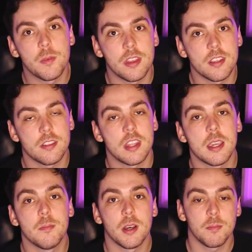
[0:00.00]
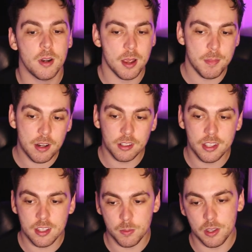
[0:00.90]
went with this theme, but
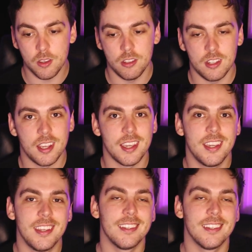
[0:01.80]
primarily is because I